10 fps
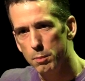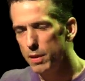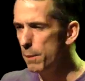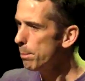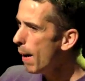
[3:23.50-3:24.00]

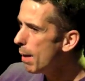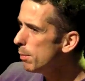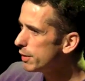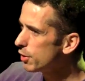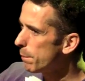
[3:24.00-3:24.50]
But the
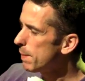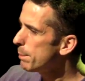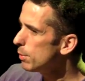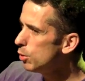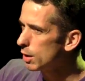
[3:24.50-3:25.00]
problem is there are
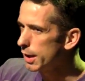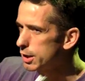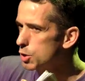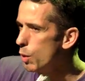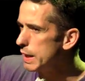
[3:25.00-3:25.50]
people who are
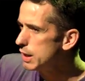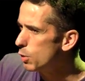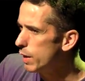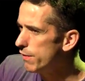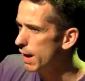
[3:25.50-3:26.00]
like 20,
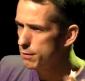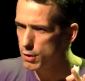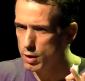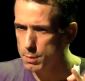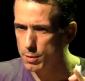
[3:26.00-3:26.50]
25,
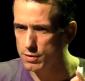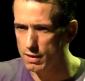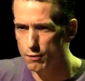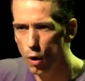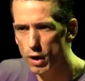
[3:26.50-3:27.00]

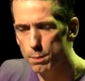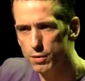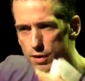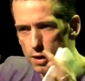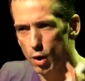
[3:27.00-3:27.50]
30%,
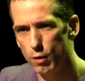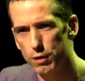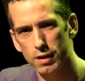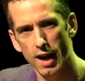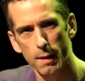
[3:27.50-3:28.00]
40%
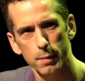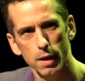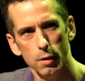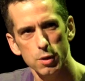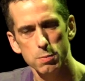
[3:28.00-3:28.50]

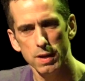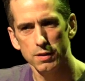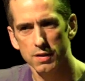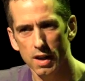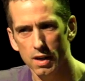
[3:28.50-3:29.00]
overlap, which
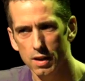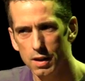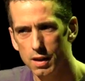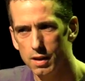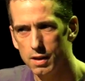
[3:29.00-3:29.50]
means
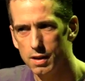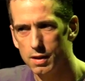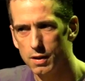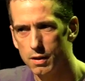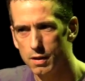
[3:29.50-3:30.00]
they're
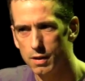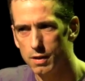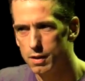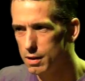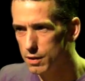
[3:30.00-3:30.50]

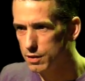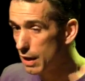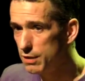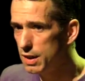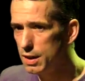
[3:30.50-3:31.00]

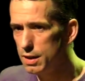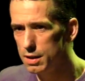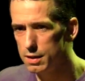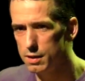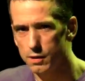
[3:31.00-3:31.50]

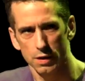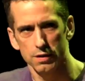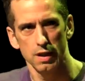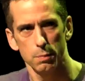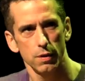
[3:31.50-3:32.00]
70,
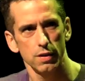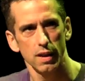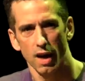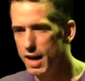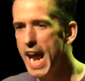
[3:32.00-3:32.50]

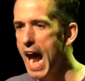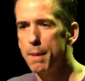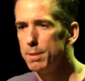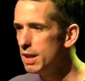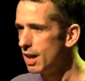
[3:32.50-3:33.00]
60%
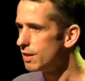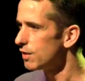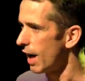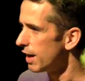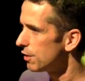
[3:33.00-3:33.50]
unhappy,
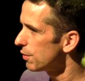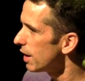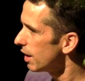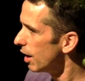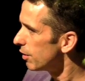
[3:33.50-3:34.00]

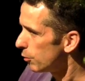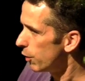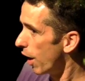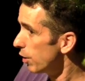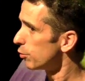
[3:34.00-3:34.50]
unsatisfied,
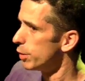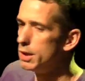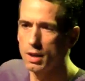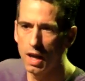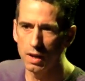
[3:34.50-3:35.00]
with
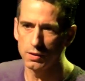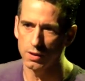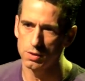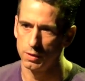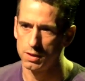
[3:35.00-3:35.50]
unrealized
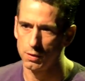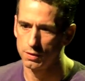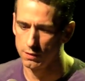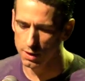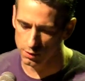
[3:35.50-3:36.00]
sexual
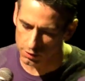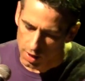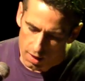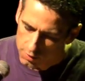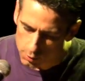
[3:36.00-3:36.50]
interests and
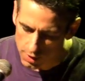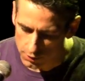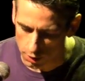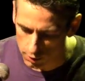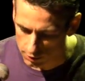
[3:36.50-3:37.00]
fetishes. So what you
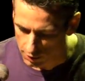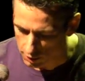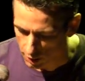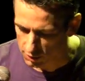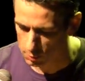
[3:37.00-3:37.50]
have to go to say to
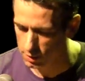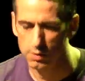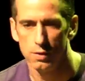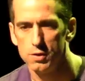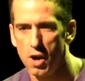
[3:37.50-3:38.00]
your husband
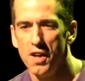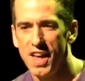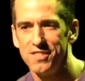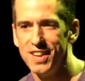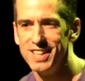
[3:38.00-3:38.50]
is you draw
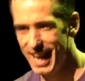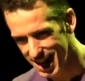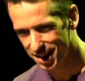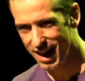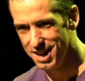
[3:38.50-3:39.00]
that Venn
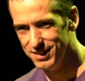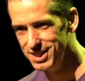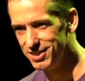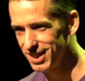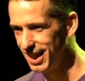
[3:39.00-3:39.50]
diagram
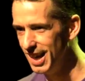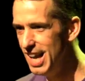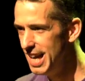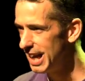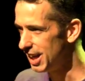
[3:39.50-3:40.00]
and you
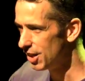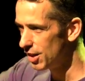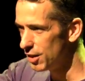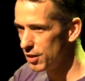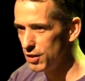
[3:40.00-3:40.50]
say,
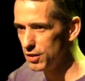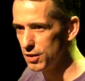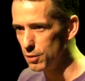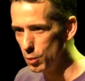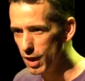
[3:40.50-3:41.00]

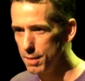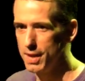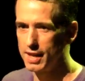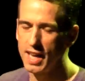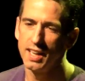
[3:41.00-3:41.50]
here's what I'm
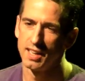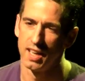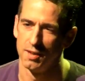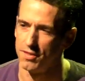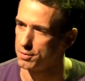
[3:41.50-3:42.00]
not getting
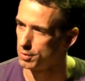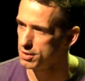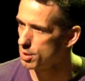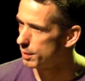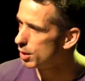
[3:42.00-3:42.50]
out of this
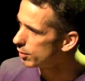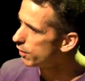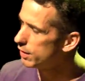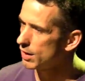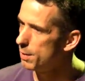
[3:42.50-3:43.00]
relationship. Here are
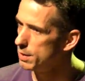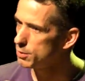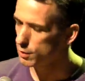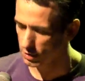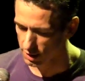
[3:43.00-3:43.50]
the things I'm
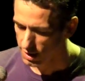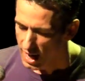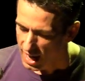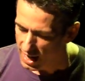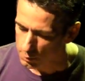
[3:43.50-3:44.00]
interested
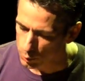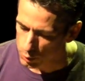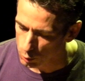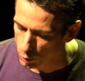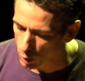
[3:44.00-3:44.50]
in.
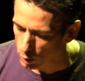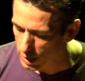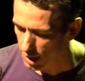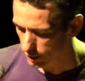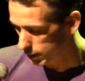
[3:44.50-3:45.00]
And you roll
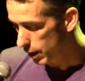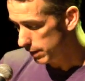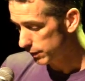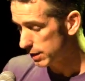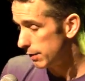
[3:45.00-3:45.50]
out, you
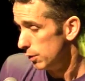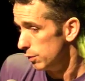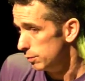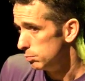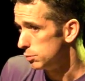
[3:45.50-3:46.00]
haven't even said if
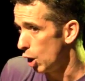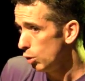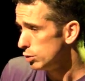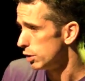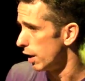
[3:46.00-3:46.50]
you
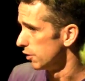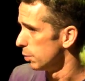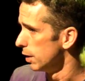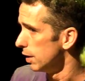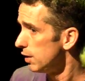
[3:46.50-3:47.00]
told your
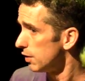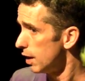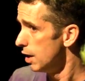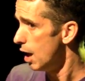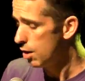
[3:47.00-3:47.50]
husband and he
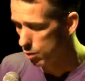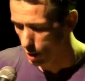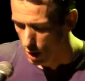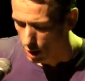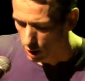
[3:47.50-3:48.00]
said no.